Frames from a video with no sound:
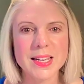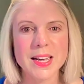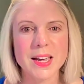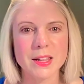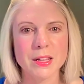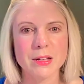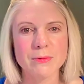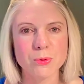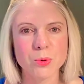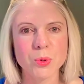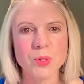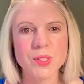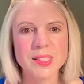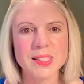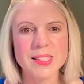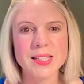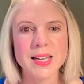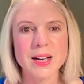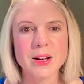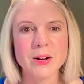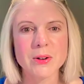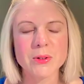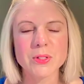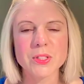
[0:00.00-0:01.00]
get their voice
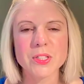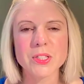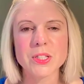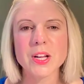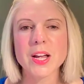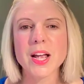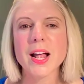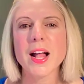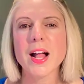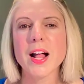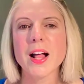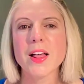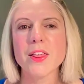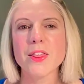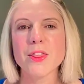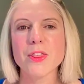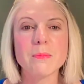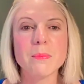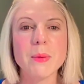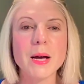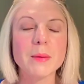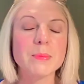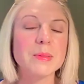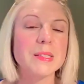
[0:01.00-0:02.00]
out.
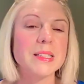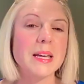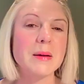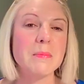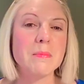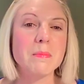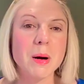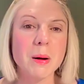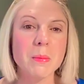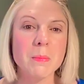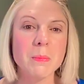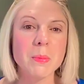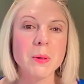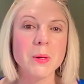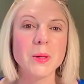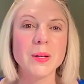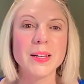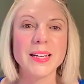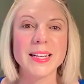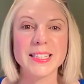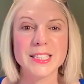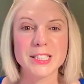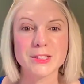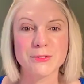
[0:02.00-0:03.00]
Perhaps they mumble,
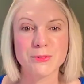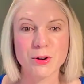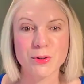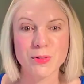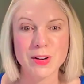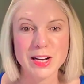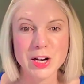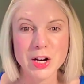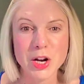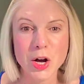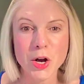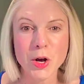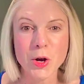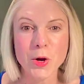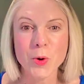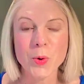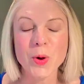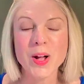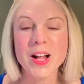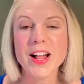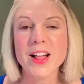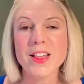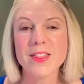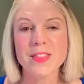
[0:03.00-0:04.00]
it's very low.